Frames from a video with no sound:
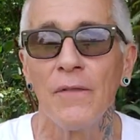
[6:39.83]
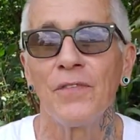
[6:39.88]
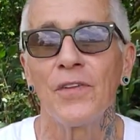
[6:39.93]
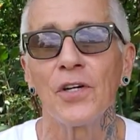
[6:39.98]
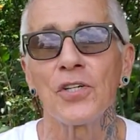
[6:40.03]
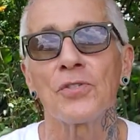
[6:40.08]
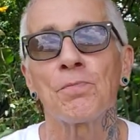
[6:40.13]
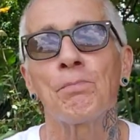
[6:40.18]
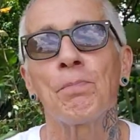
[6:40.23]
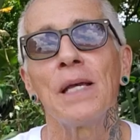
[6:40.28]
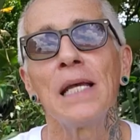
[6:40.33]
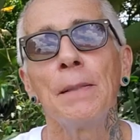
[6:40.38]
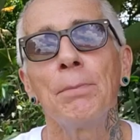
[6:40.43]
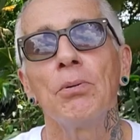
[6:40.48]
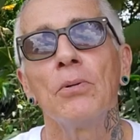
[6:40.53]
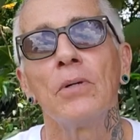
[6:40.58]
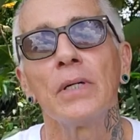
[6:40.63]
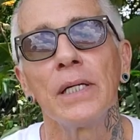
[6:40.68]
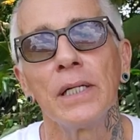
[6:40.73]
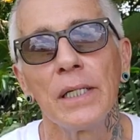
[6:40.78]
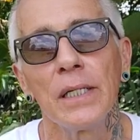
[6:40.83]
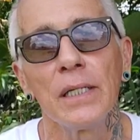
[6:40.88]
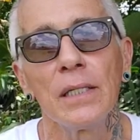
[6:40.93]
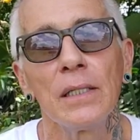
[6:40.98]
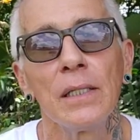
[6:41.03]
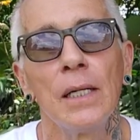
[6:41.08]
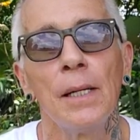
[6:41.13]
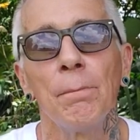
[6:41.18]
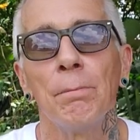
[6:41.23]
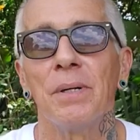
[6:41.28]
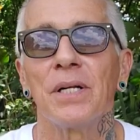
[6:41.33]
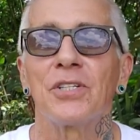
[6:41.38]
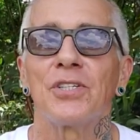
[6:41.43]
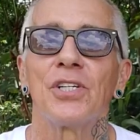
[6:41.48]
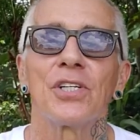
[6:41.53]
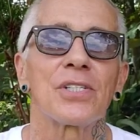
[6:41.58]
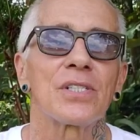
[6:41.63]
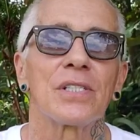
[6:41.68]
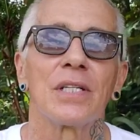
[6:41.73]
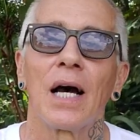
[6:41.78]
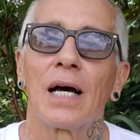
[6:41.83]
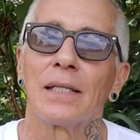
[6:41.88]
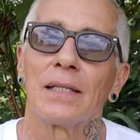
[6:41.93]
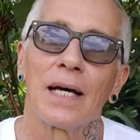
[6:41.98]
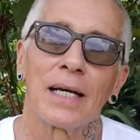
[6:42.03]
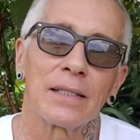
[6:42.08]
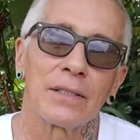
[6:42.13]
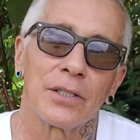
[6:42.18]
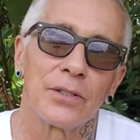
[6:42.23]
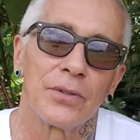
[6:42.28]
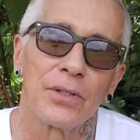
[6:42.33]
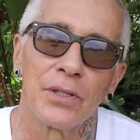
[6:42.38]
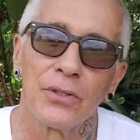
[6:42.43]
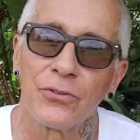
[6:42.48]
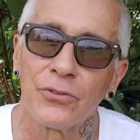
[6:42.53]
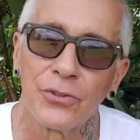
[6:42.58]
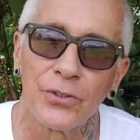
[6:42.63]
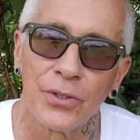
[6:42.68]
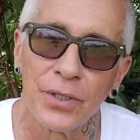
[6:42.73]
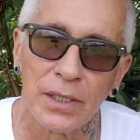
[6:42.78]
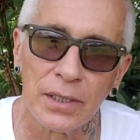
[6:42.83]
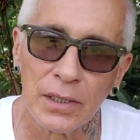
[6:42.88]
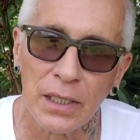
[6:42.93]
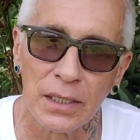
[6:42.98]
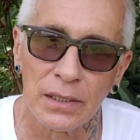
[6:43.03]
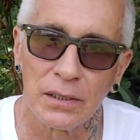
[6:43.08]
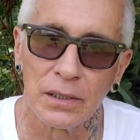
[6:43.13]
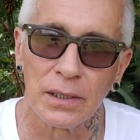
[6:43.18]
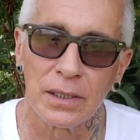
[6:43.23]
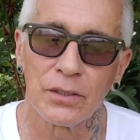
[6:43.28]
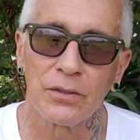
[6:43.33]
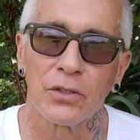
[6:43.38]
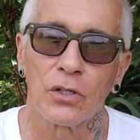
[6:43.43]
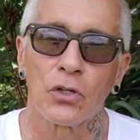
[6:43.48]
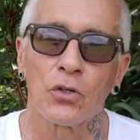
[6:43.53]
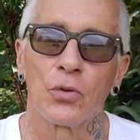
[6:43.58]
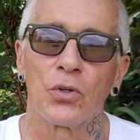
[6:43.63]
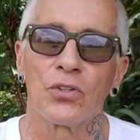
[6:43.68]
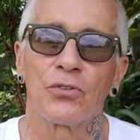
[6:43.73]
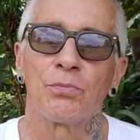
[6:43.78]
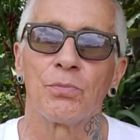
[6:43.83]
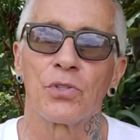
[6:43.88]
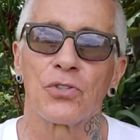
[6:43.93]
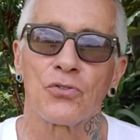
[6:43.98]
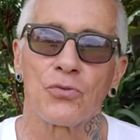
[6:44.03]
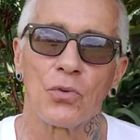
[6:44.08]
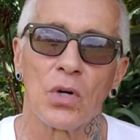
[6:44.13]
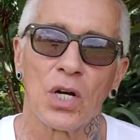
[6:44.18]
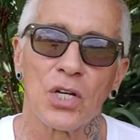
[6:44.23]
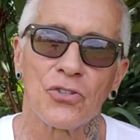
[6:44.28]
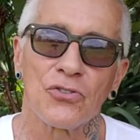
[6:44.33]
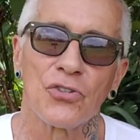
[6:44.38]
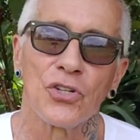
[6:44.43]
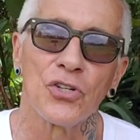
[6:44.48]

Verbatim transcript: There's people here, but just not like there is during like like the Christmas rush,